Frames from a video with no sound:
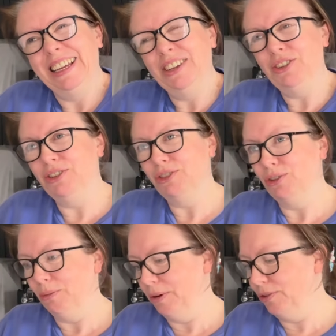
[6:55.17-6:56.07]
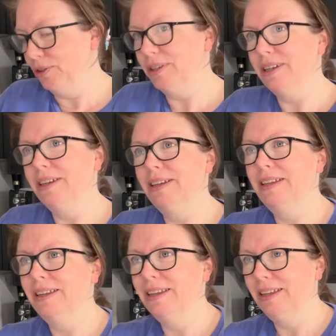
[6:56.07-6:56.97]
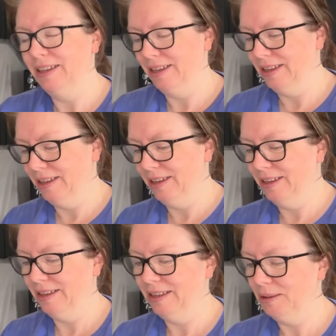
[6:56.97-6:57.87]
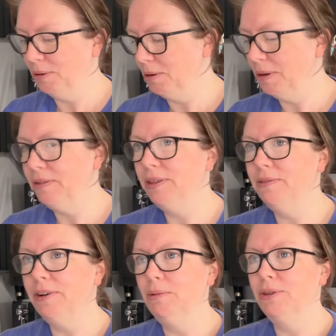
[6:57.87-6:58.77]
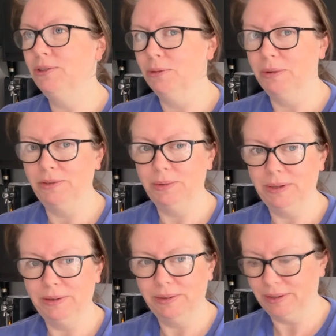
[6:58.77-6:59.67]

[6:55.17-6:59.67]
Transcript: I should have just cut moss, shouldn't I? Probably better for the environment to cut moss as well.